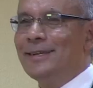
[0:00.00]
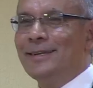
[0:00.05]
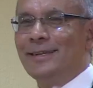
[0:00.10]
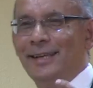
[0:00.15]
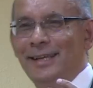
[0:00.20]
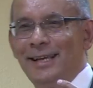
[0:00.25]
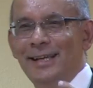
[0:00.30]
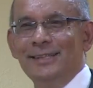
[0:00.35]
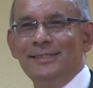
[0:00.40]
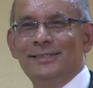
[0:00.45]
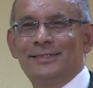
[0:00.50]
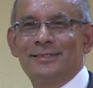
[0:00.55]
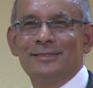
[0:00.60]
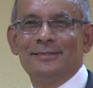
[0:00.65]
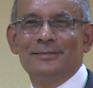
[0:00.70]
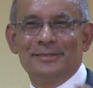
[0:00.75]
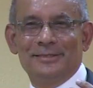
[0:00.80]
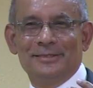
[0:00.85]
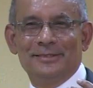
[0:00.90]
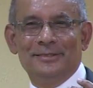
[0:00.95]
his
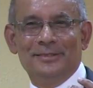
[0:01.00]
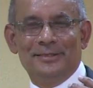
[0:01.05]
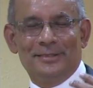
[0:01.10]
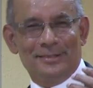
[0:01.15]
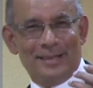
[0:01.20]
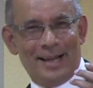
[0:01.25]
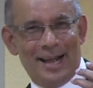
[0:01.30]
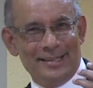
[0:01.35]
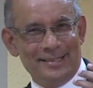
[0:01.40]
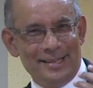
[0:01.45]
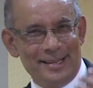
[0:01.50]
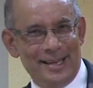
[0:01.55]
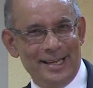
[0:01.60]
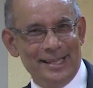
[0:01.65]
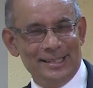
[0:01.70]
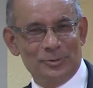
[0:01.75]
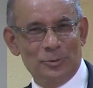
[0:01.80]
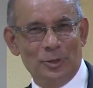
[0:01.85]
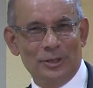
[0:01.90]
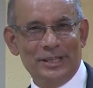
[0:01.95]

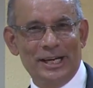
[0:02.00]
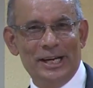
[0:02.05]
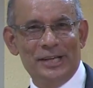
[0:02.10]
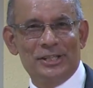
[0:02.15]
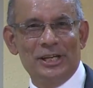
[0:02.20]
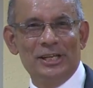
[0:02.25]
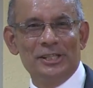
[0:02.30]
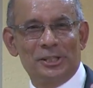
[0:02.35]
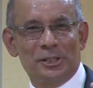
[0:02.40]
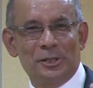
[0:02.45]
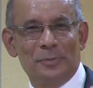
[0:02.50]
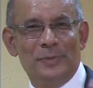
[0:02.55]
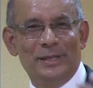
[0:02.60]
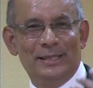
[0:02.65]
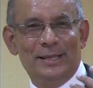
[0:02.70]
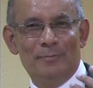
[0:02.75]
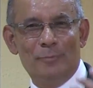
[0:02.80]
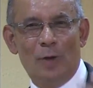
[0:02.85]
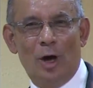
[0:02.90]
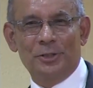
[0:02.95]
quotation should be
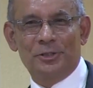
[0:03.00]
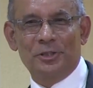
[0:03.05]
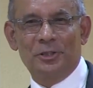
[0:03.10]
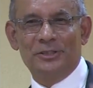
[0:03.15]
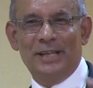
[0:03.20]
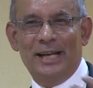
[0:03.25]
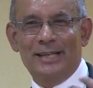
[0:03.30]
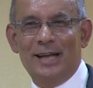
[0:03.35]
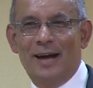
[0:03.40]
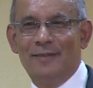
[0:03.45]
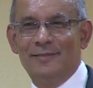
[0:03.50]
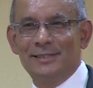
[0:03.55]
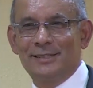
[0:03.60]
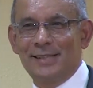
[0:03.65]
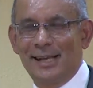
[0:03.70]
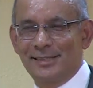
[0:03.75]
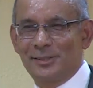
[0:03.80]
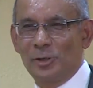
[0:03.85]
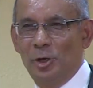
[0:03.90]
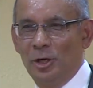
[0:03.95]
the motto that governs
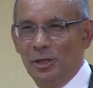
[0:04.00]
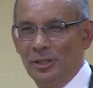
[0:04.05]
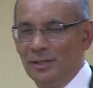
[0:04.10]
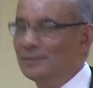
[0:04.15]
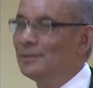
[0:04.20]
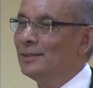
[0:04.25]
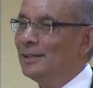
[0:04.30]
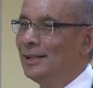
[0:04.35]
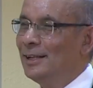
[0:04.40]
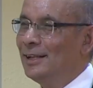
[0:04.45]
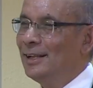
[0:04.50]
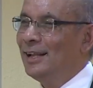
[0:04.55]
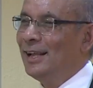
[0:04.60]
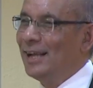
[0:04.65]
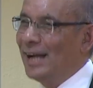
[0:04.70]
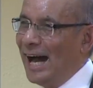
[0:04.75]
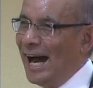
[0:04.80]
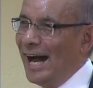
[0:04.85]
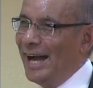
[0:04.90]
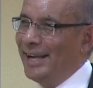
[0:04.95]
us all.
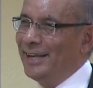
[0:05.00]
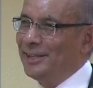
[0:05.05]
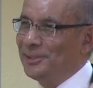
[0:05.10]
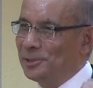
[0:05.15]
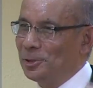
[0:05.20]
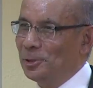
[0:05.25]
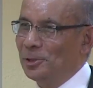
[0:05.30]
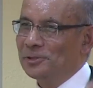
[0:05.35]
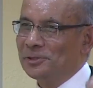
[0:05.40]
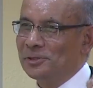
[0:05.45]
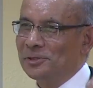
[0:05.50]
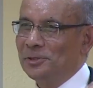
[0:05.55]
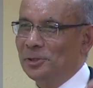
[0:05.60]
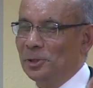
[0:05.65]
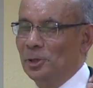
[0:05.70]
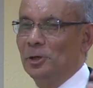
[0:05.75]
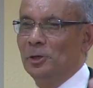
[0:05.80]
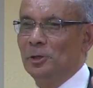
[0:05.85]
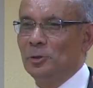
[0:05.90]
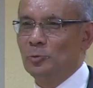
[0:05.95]
I don't
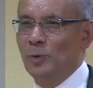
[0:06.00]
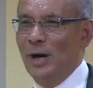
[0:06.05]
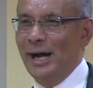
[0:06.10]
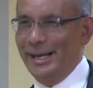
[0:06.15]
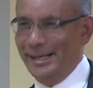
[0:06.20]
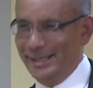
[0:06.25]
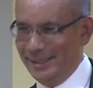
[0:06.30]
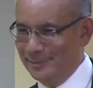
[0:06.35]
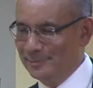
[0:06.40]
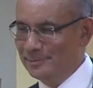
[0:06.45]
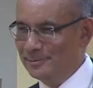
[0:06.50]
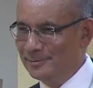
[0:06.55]
know why.